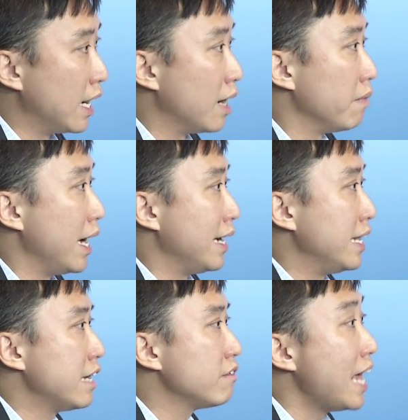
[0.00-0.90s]
And at
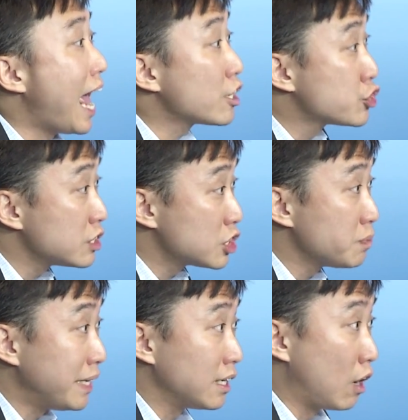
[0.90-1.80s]
the end of the day, actions
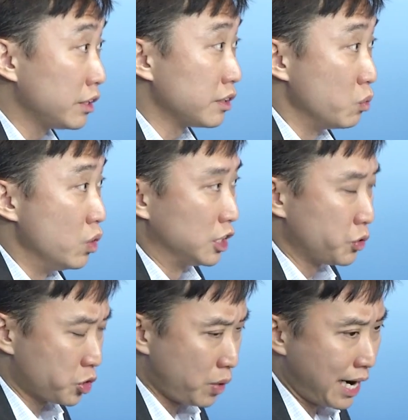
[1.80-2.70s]
speak louder than words,
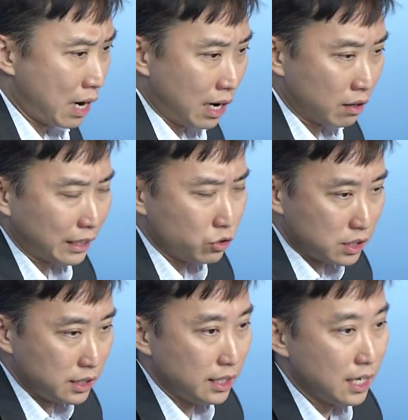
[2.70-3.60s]
which is why I'd like to
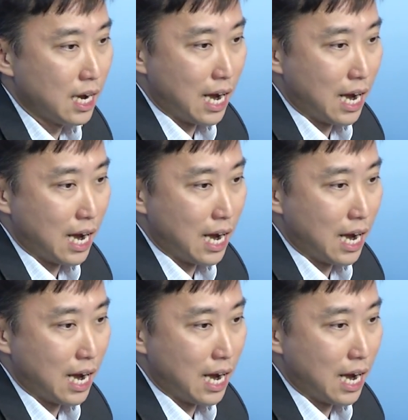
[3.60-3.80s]
see,